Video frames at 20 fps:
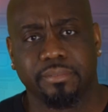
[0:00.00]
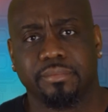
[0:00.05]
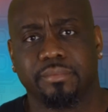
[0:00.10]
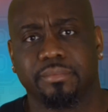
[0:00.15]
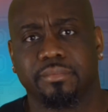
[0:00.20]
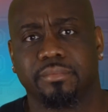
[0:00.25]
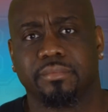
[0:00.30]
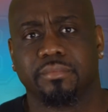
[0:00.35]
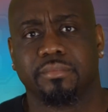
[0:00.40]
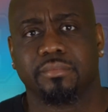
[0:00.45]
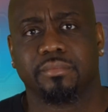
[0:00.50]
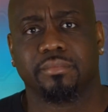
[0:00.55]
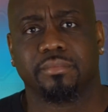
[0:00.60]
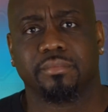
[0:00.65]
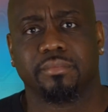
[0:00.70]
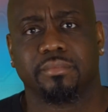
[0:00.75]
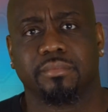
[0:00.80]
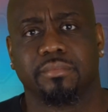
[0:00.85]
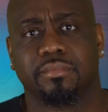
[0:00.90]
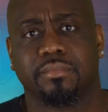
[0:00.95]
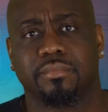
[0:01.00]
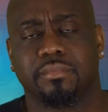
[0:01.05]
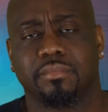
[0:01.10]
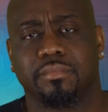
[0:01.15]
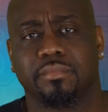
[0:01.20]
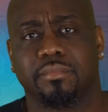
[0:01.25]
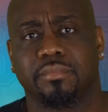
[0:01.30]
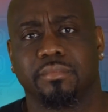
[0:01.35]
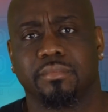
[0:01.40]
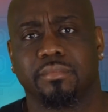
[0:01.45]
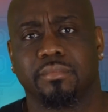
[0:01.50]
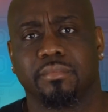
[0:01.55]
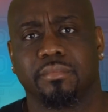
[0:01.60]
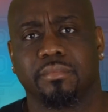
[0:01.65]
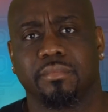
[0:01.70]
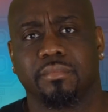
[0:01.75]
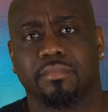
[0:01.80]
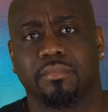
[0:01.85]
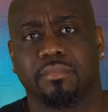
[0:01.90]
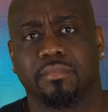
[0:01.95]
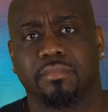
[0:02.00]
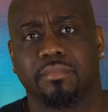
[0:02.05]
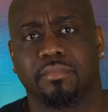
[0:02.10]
[no speech]